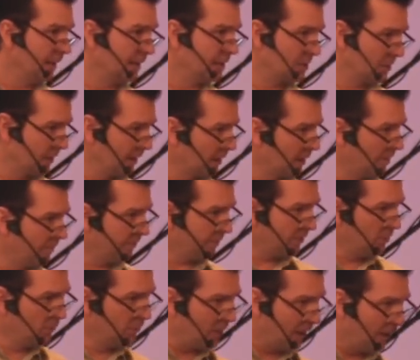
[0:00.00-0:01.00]
it's like a
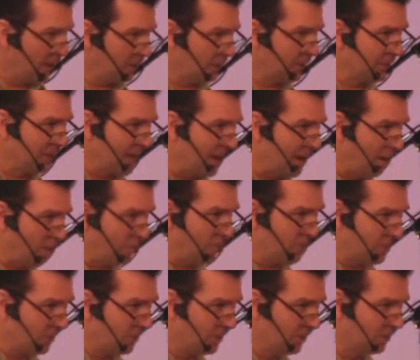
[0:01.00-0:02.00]
futile
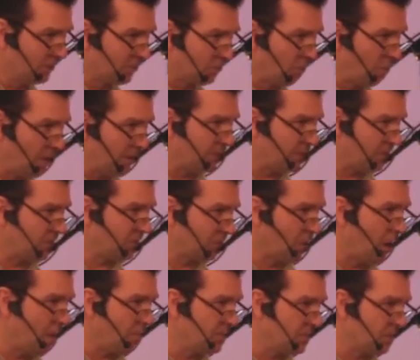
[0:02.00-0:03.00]
attempt to try and
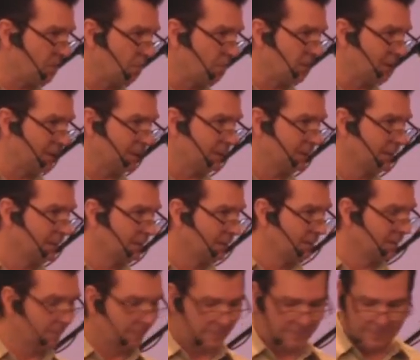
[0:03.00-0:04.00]
stop something.
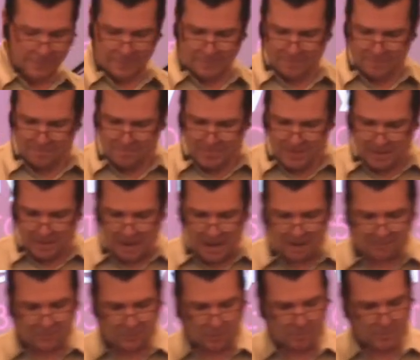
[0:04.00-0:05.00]

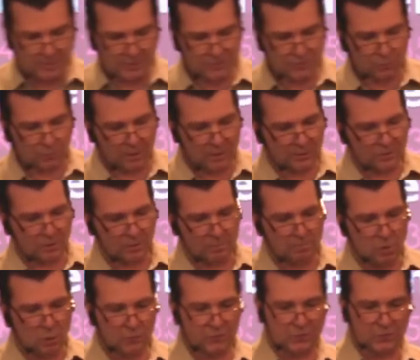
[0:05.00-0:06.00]
After ministering to the
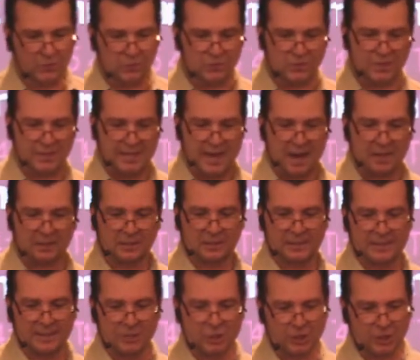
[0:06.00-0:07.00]
multitudes in
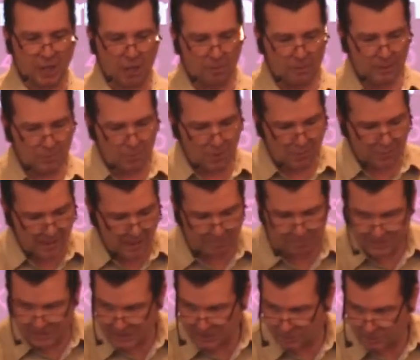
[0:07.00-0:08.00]
Galilee and sharing with
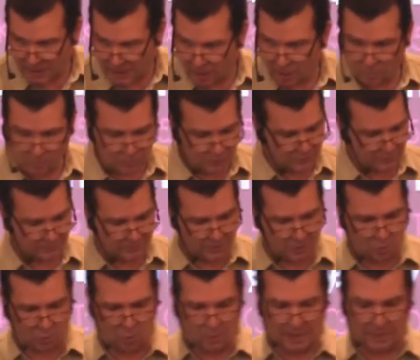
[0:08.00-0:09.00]
them these parables of the
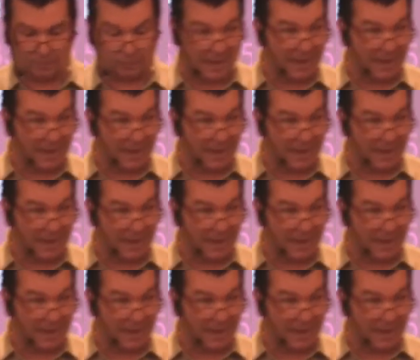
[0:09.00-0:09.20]
growing